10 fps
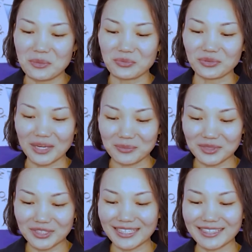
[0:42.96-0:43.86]

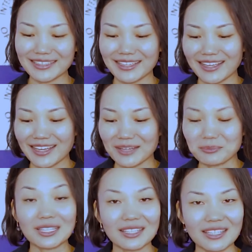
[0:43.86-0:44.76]
Primary,
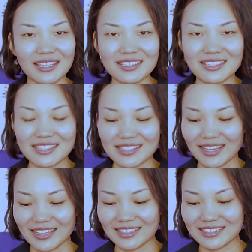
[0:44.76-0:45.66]
middle years
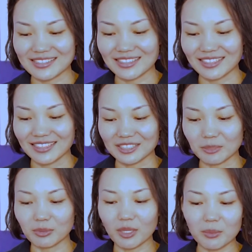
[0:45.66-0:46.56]
and
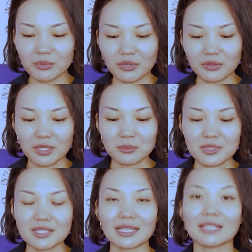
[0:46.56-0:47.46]
diploma
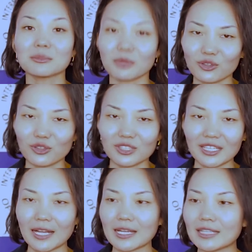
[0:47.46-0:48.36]
programs in
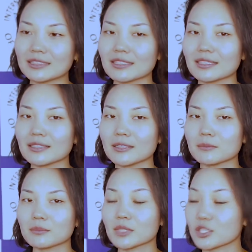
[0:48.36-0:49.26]
Mongolia. And
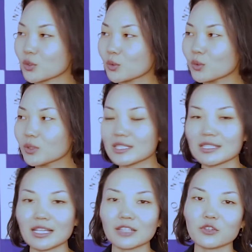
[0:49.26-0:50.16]
the school
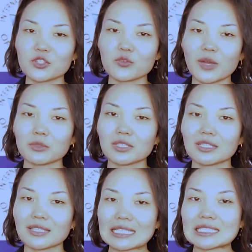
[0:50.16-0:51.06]
itself was founded
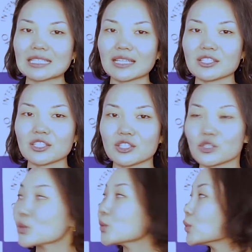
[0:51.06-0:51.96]
in
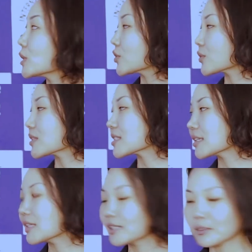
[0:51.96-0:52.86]
1992, as you can
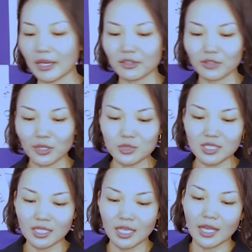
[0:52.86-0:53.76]
see in the
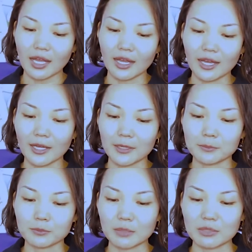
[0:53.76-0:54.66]
background.
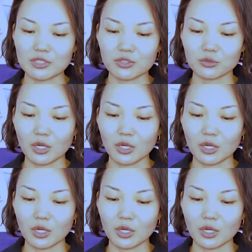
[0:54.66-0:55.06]
Mr.